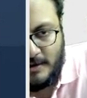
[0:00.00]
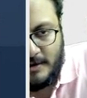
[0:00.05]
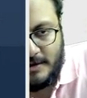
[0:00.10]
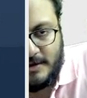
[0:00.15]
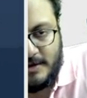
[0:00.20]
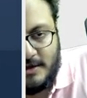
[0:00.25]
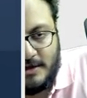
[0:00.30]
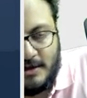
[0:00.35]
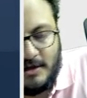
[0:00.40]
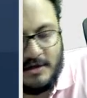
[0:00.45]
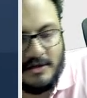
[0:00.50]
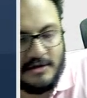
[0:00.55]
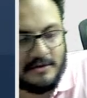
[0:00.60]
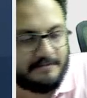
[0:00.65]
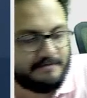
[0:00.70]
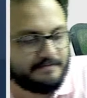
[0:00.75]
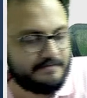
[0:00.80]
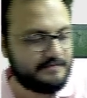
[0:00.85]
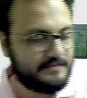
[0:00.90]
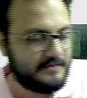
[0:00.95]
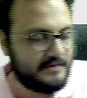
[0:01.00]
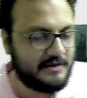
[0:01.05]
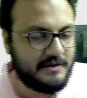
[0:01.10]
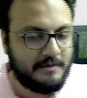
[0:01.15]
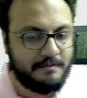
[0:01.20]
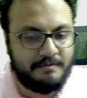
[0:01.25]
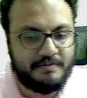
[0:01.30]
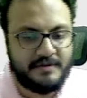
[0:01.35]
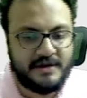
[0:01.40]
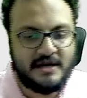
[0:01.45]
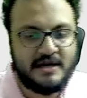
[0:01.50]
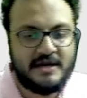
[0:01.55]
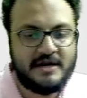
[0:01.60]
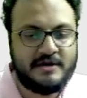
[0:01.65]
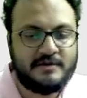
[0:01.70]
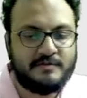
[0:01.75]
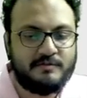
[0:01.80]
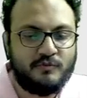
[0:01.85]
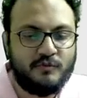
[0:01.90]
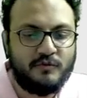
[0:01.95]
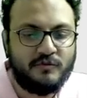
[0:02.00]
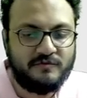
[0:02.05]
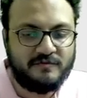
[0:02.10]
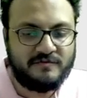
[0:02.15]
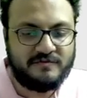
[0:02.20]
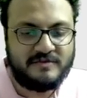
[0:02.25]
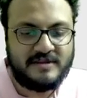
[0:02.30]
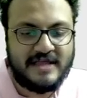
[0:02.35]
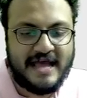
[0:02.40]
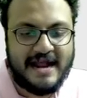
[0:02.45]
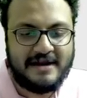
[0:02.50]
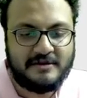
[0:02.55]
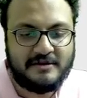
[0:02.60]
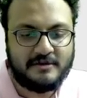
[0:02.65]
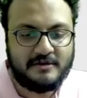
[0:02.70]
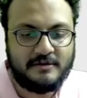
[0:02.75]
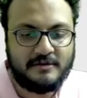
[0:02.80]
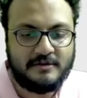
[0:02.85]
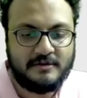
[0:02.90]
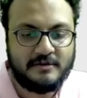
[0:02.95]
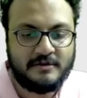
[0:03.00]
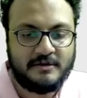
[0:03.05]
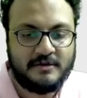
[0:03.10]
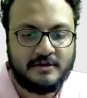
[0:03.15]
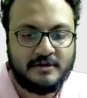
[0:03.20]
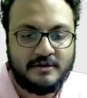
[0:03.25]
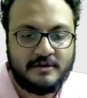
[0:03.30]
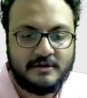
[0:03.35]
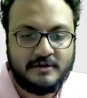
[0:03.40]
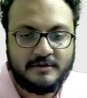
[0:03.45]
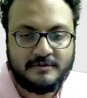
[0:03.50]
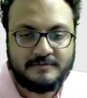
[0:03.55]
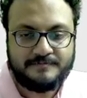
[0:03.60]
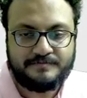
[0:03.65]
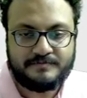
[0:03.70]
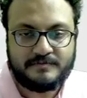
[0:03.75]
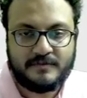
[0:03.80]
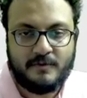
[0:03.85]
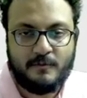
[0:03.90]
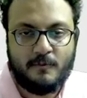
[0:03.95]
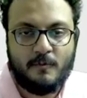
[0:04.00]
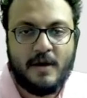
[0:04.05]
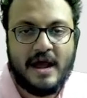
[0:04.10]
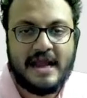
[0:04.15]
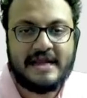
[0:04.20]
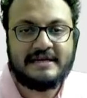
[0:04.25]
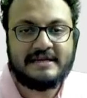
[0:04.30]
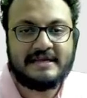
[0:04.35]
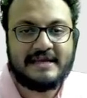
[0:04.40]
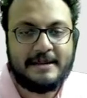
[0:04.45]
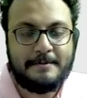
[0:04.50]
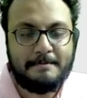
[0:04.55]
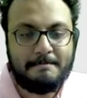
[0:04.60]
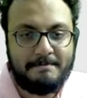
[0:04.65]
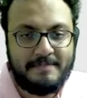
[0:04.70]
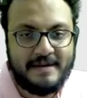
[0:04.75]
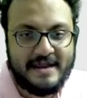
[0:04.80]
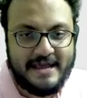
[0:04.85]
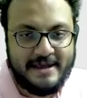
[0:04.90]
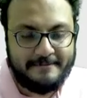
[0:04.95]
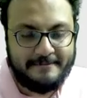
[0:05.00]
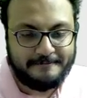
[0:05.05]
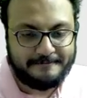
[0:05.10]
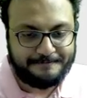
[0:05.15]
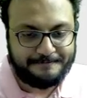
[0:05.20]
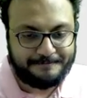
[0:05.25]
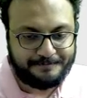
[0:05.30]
Here, the brilliant move that white can play